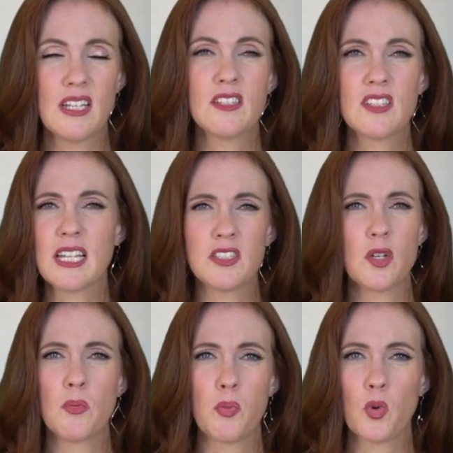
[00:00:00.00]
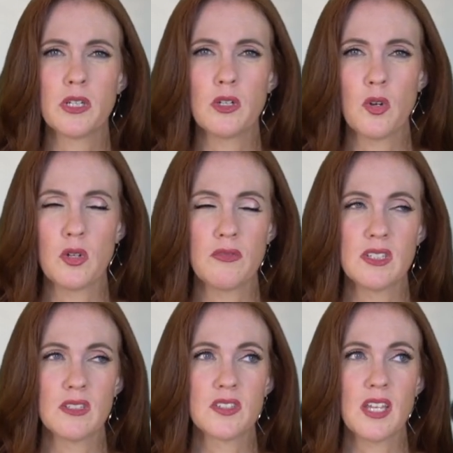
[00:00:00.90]
like so important you don't
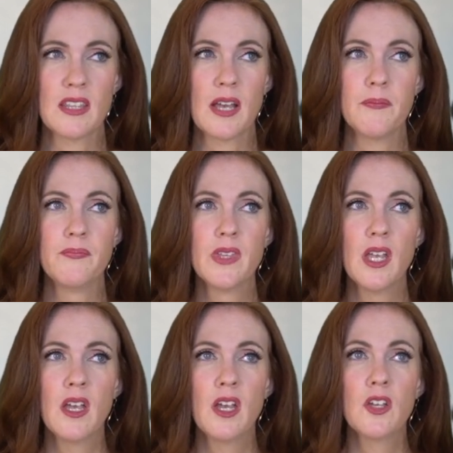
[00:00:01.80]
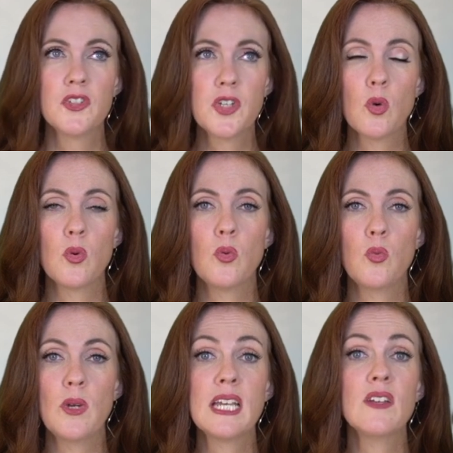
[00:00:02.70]
even say that. So
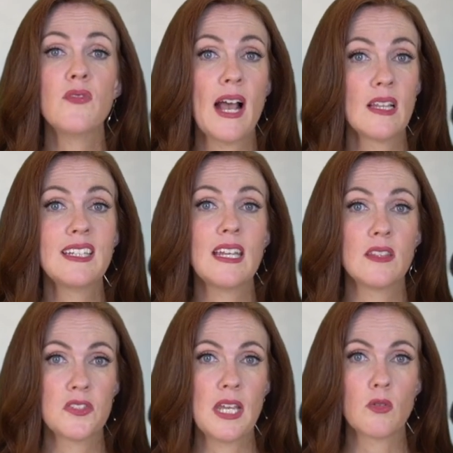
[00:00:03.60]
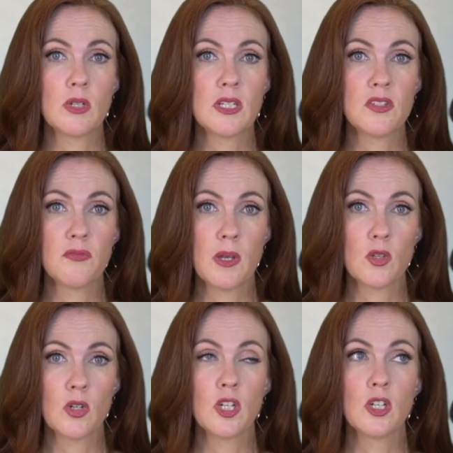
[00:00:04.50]
we can validate the sacredness of
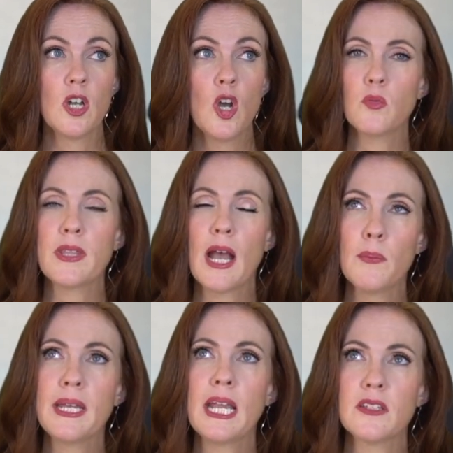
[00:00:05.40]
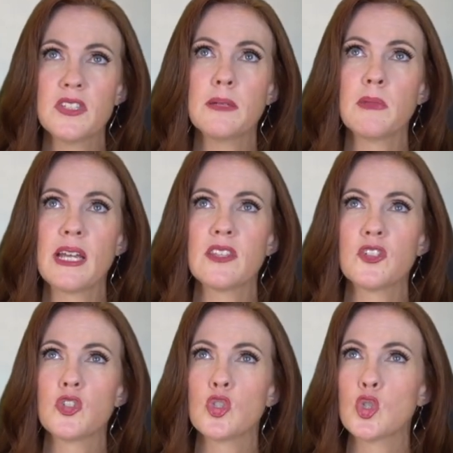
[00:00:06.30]
motherhood without making it seem like this
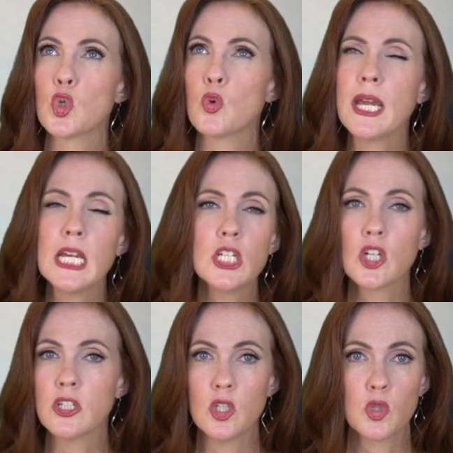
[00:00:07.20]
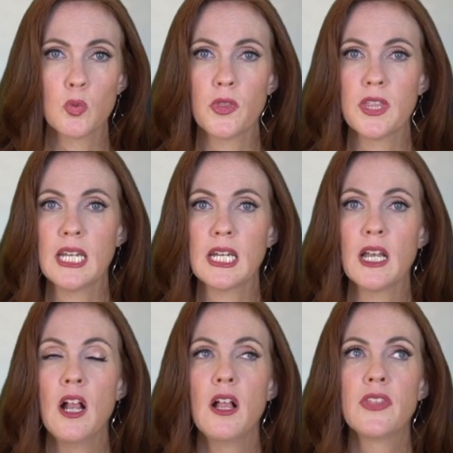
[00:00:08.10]
strange, unusual thing
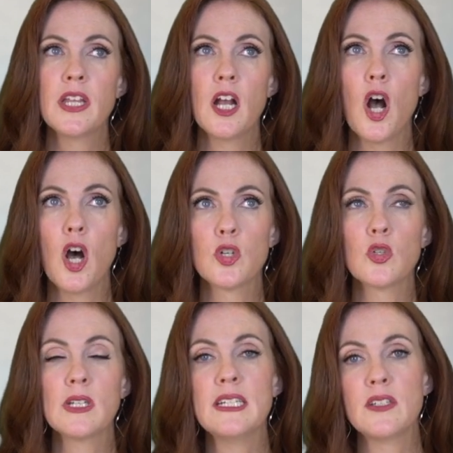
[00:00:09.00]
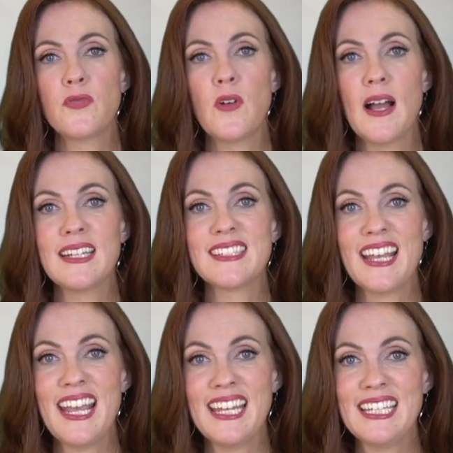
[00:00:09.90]
that utterly defines
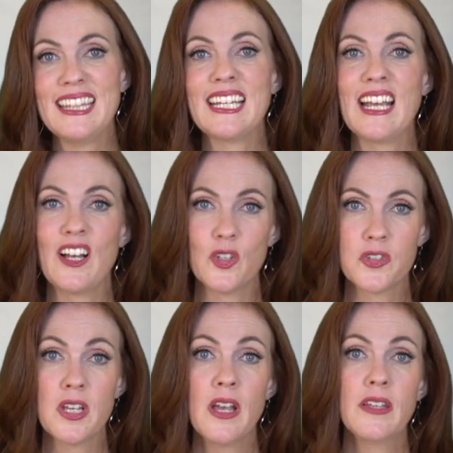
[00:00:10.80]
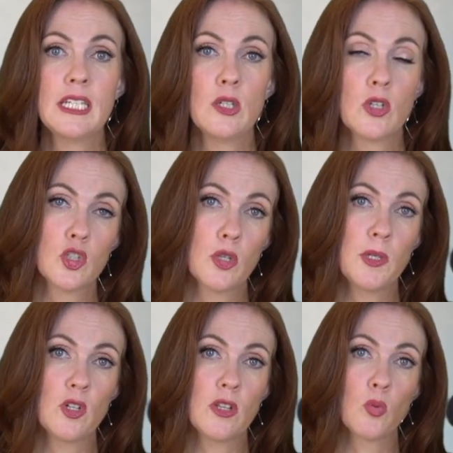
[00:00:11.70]
anything else that you
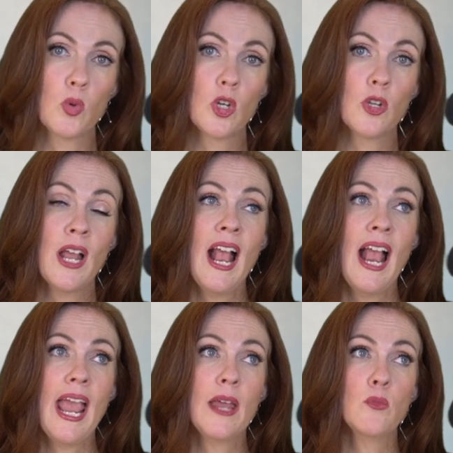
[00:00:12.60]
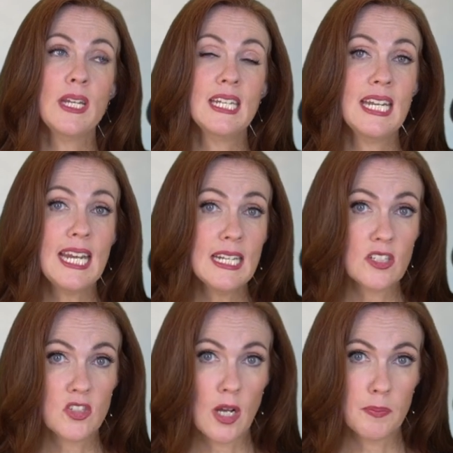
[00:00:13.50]
contribute in the world. And we need to
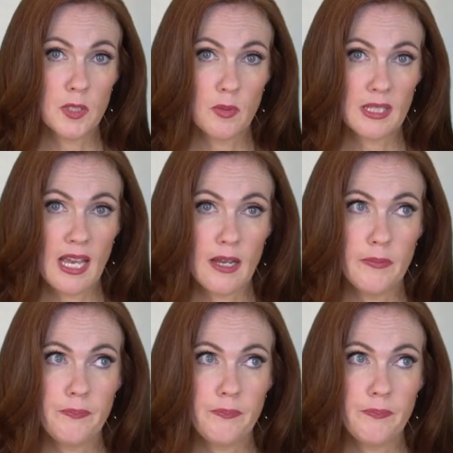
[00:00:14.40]
stop doing that